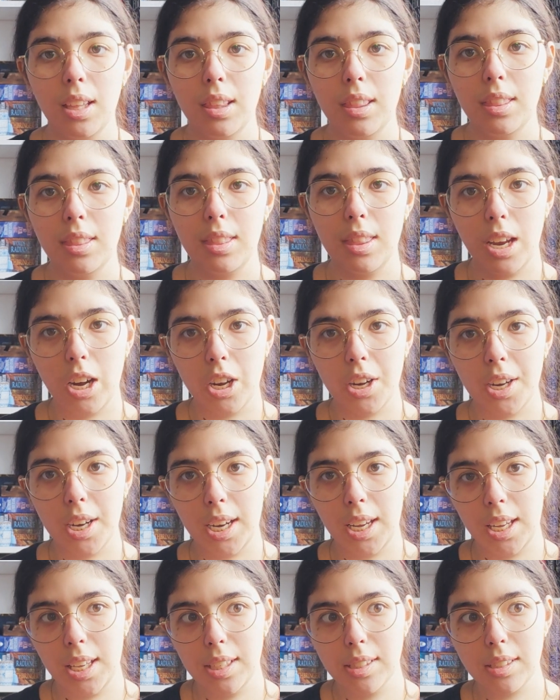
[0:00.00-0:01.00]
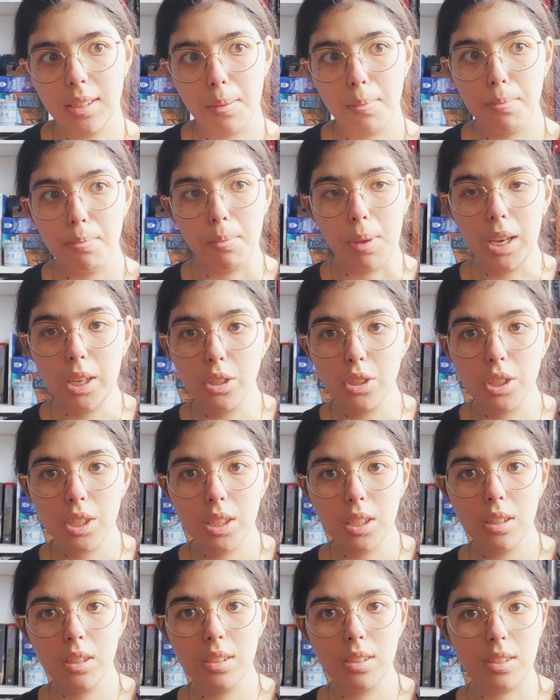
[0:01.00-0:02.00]
There is
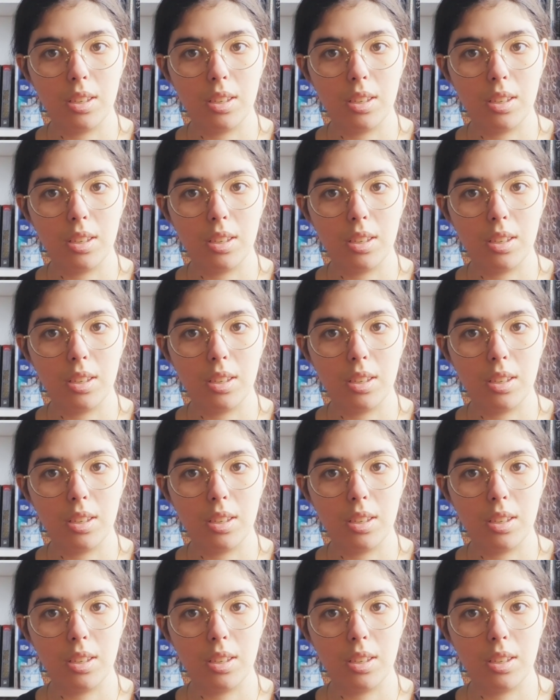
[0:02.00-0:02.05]
mentions,